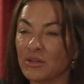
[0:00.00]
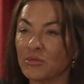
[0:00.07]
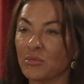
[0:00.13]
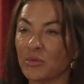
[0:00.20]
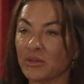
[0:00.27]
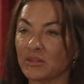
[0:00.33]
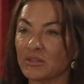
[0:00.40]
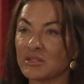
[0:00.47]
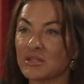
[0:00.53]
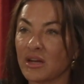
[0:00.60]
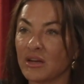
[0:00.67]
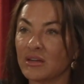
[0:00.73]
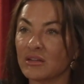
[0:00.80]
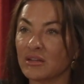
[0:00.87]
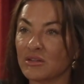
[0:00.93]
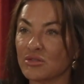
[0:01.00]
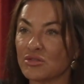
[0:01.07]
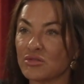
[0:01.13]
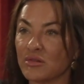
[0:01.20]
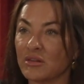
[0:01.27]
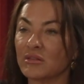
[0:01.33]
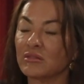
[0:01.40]
In the real estate
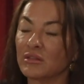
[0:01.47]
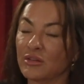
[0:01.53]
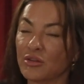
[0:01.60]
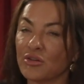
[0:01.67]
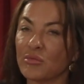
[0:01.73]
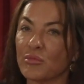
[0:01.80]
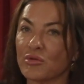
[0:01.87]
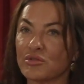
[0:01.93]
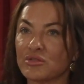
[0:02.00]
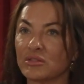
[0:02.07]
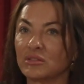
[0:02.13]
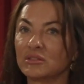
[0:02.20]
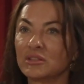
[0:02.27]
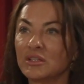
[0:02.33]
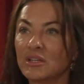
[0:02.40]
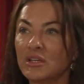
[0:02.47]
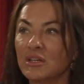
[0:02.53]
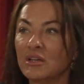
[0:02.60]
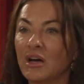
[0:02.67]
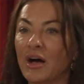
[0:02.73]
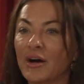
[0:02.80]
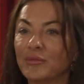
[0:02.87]
industry, in the commercial.
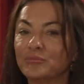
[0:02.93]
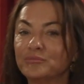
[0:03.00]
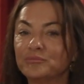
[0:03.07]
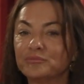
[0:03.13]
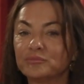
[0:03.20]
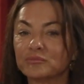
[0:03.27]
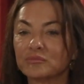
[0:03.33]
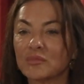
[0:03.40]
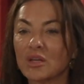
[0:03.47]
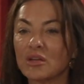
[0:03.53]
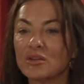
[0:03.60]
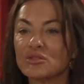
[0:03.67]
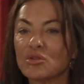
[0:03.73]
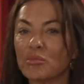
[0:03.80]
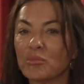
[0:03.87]
So